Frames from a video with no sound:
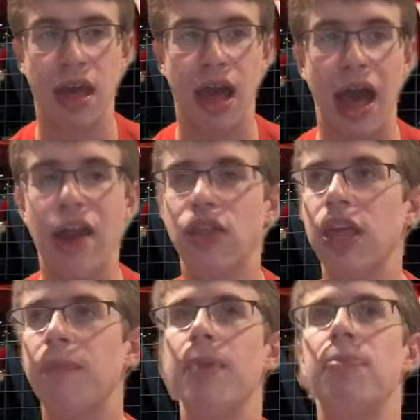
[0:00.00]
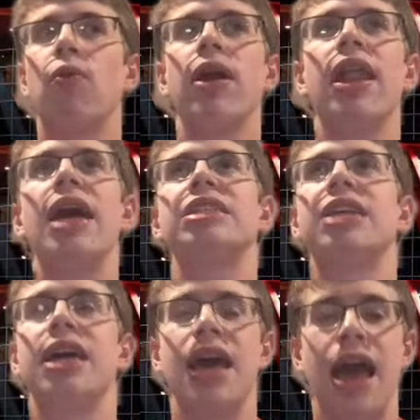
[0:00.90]
I don't think people
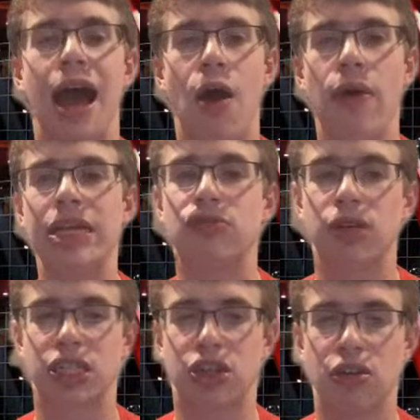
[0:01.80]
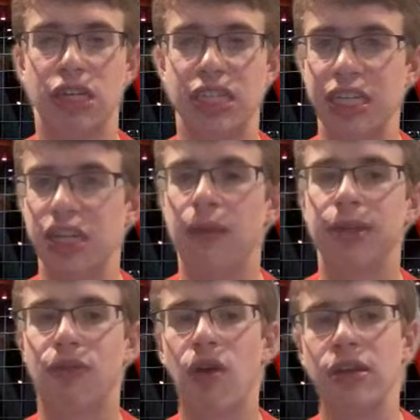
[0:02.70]
realize how his resurgence, he's
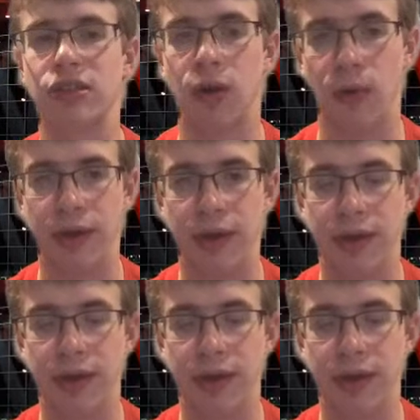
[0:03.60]
almost 40 years old.